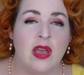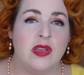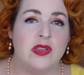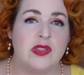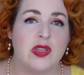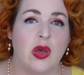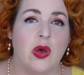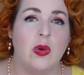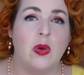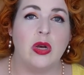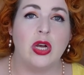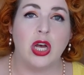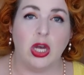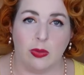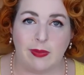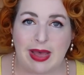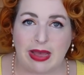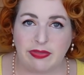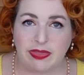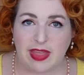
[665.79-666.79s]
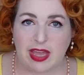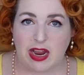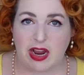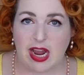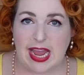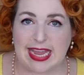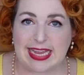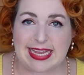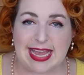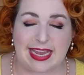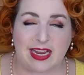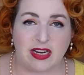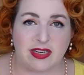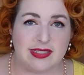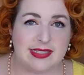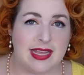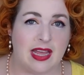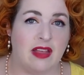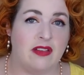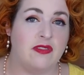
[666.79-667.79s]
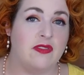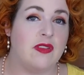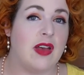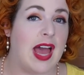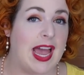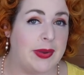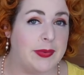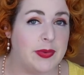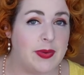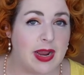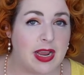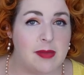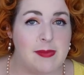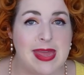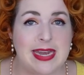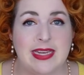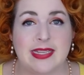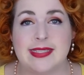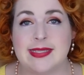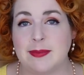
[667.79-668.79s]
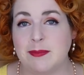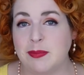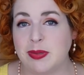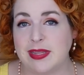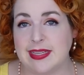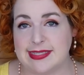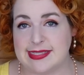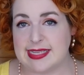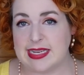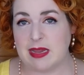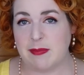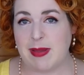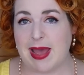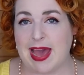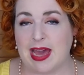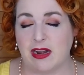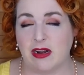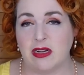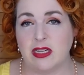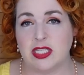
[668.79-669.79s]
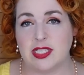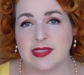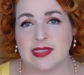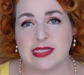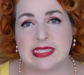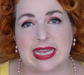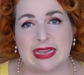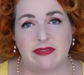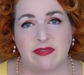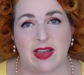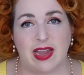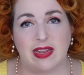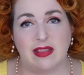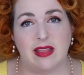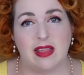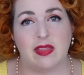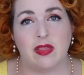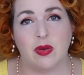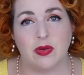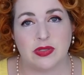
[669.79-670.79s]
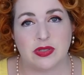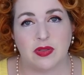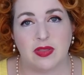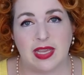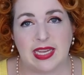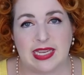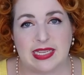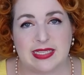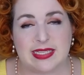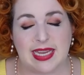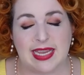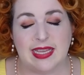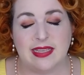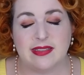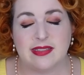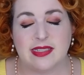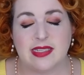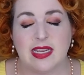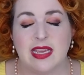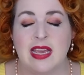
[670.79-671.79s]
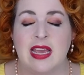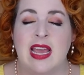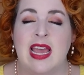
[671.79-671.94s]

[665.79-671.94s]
So go out there and get yourself, I would recommend a simplicity pattern just because I find that those are the easiest,